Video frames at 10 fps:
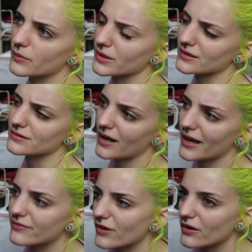I mean, I
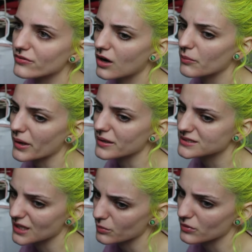have HUF on my
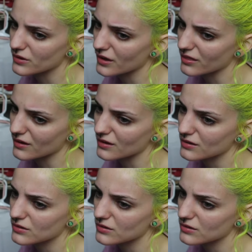skateboard, I think.